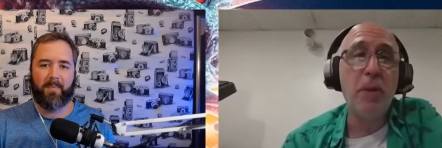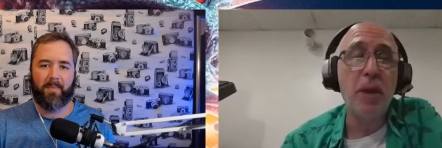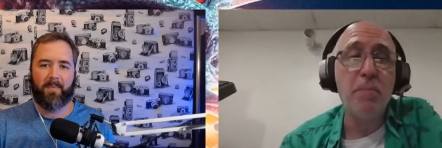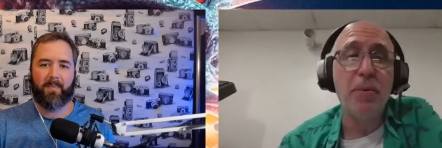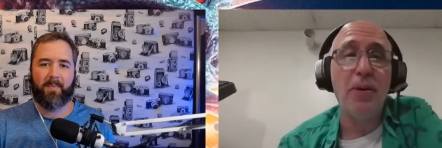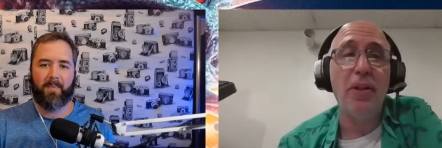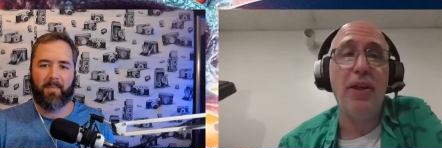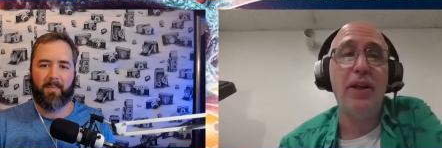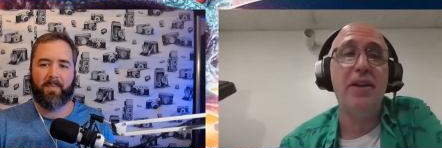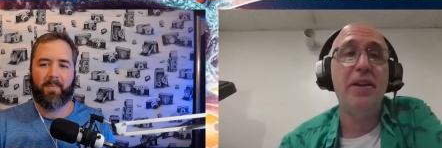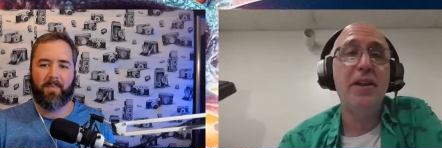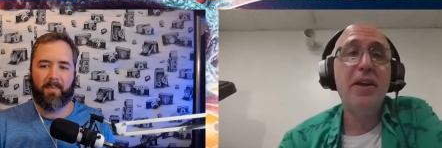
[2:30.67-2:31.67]
Speaker 1: people
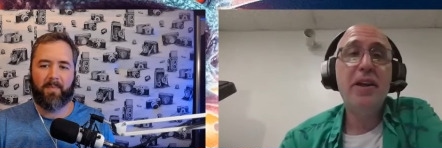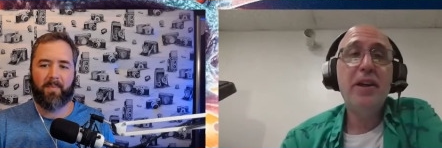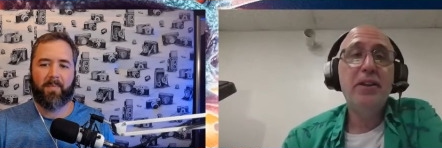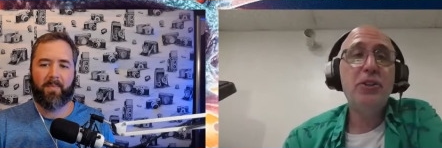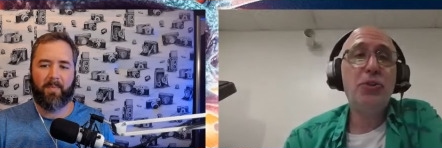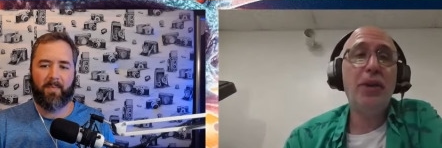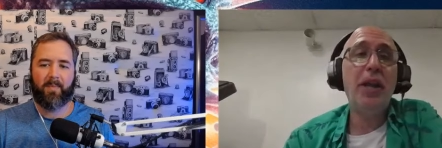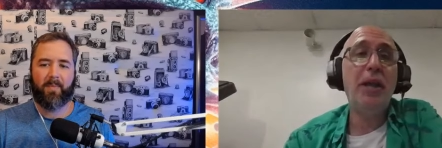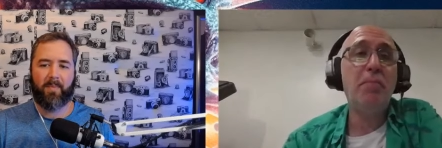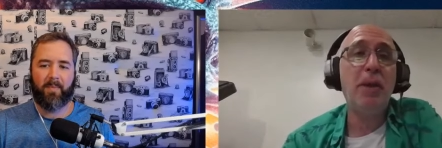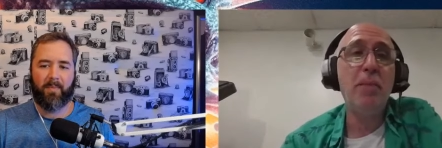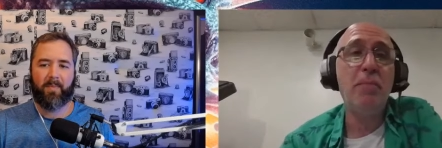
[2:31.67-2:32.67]
and treating
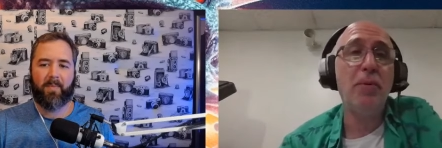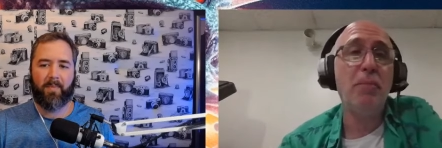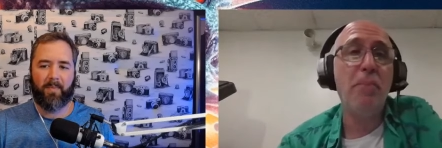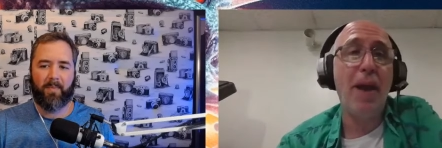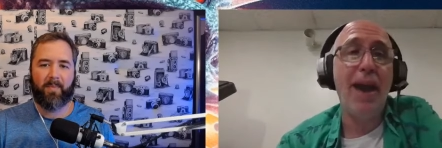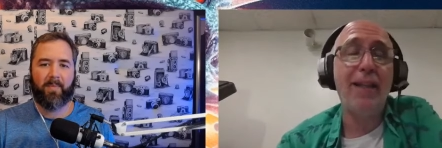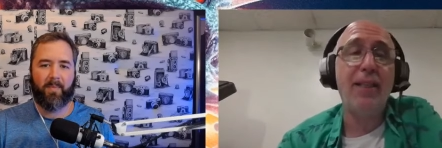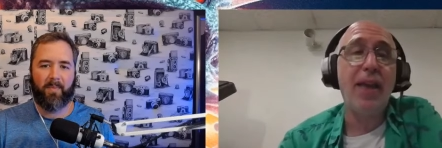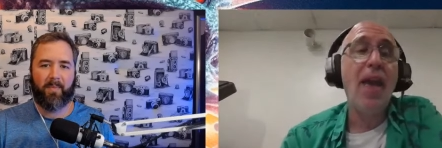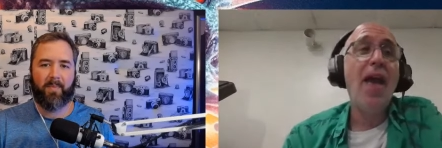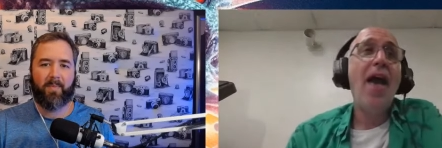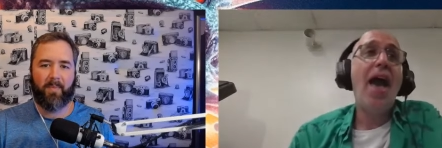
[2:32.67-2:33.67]
people
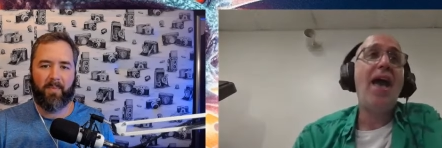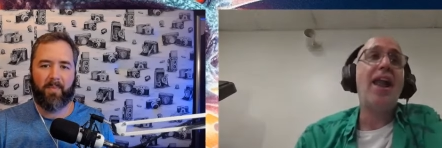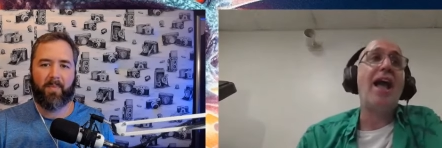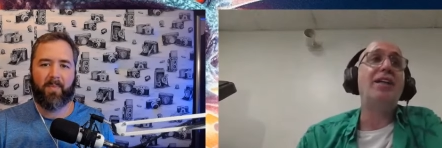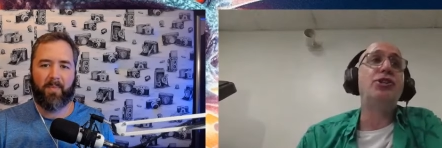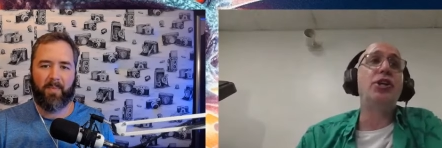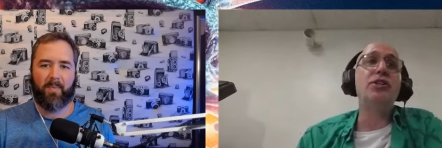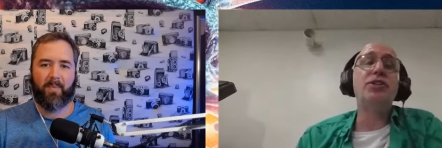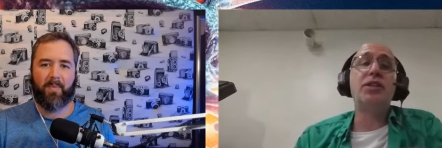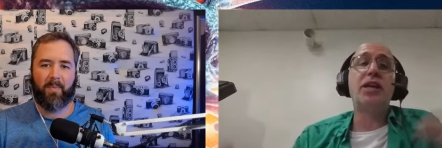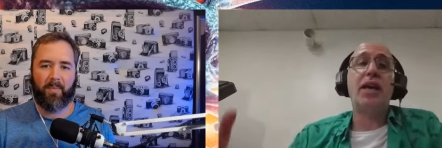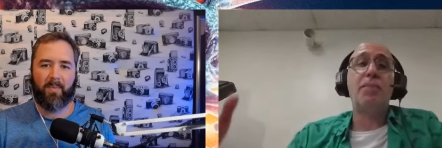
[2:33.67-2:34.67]
badly. And I
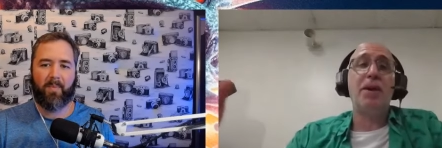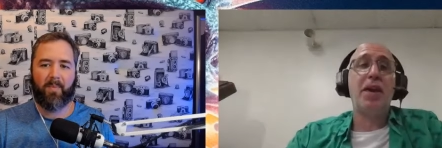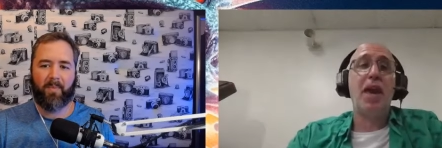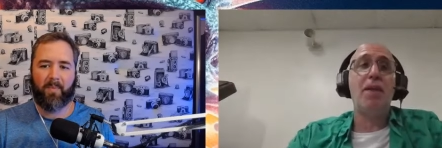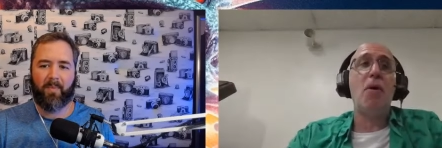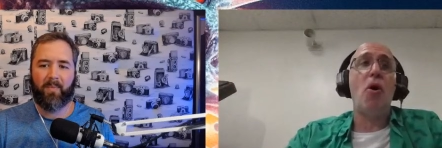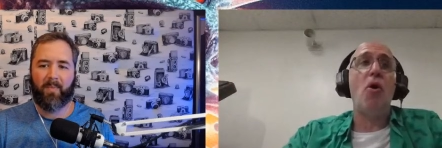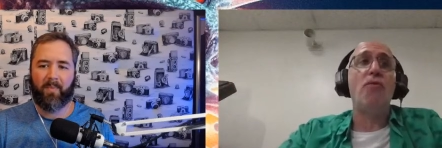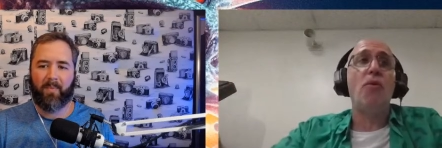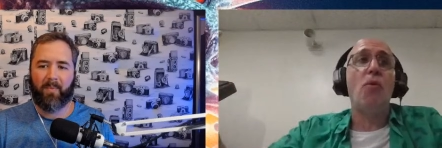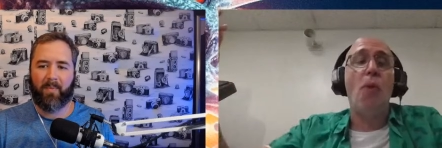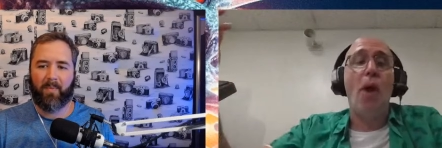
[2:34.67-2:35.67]
just became
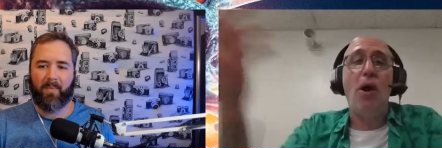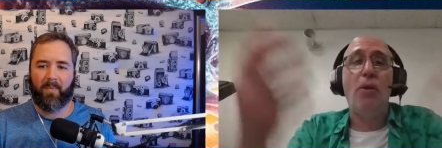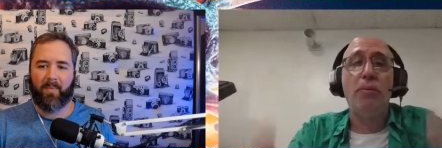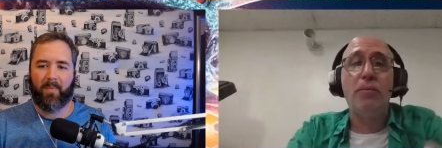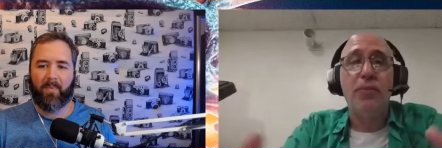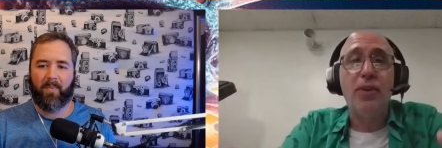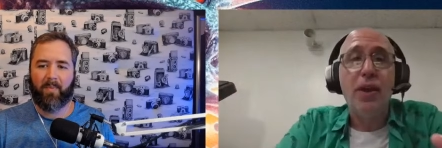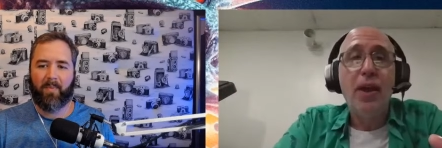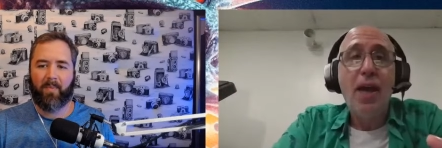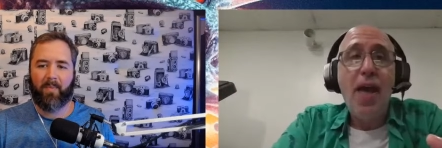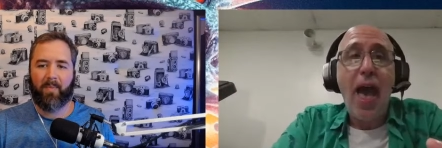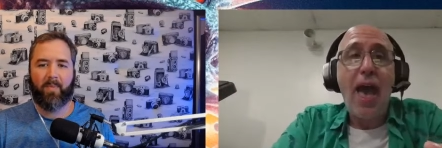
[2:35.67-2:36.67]
overwhelmed.
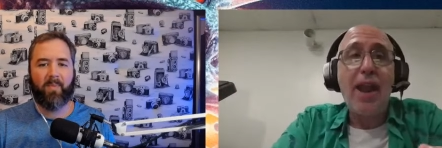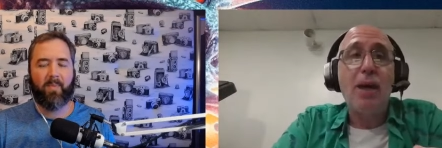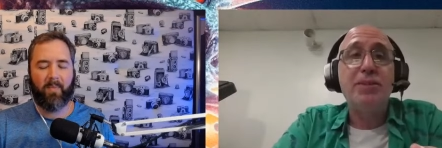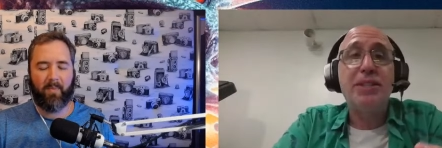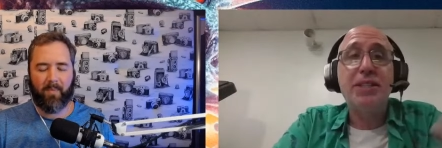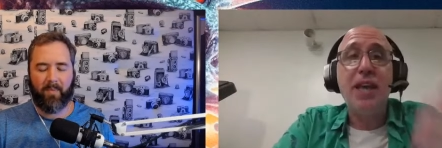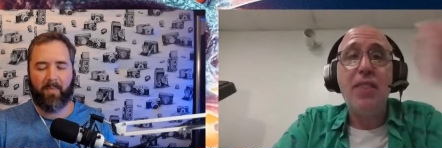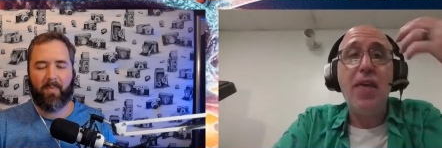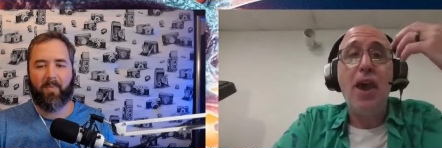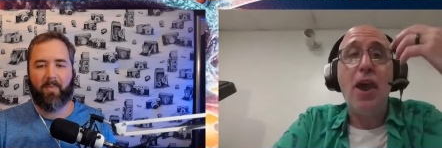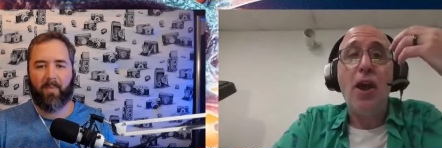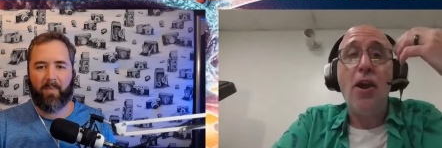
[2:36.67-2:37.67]
And I'm sitting
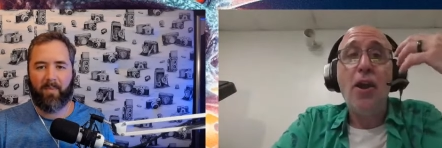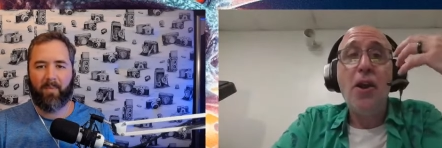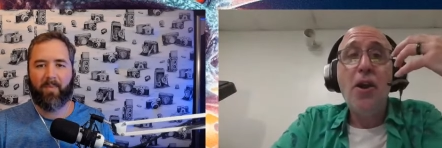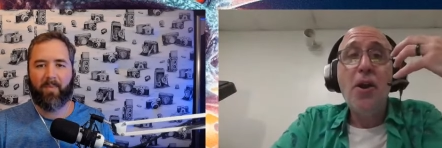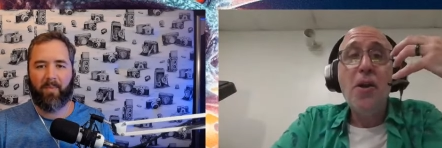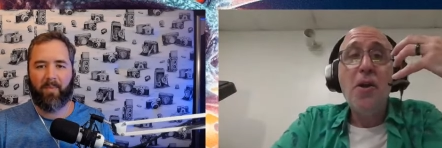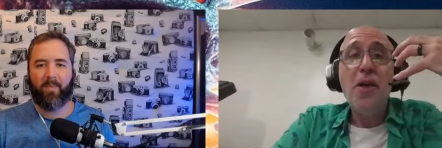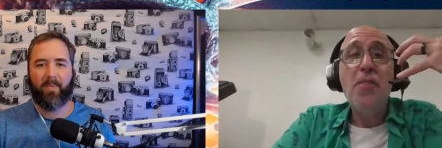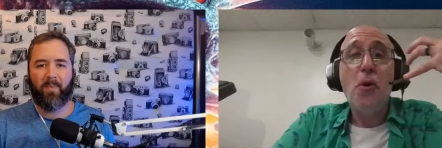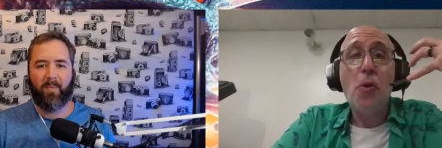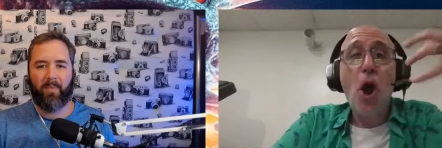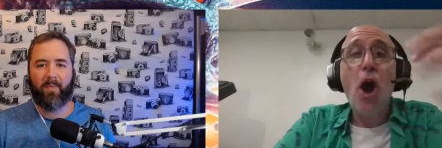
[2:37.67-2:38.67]
there in
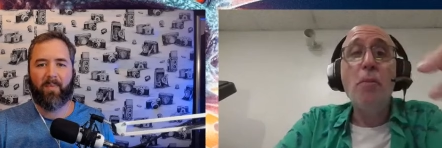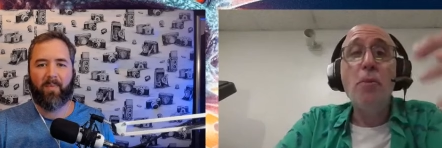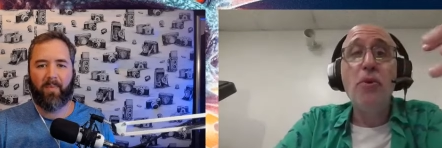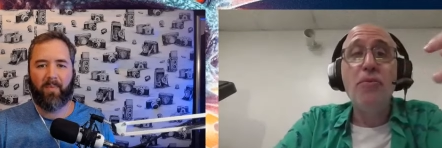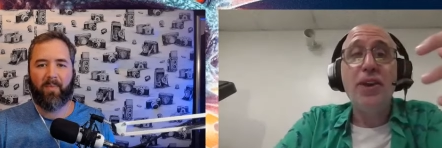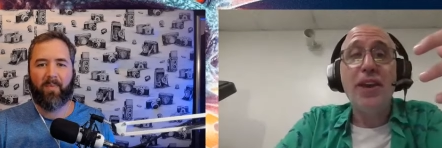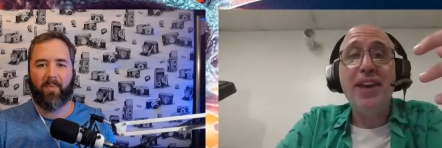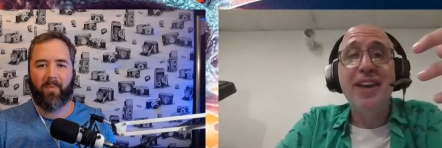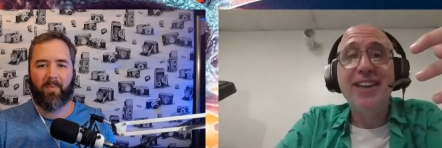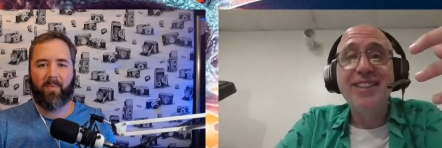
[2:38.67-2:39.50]
the wrong movie